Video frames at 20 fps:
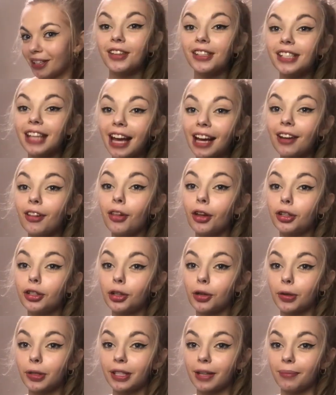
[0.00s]

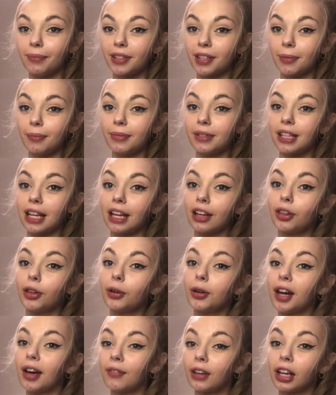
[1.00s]
Psychological symptoms include
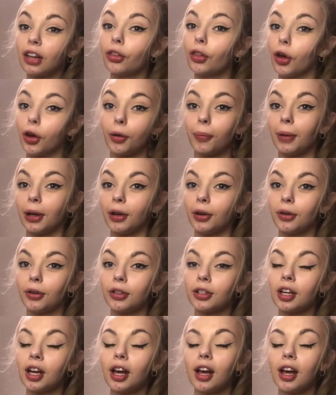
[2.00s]
having a low mood.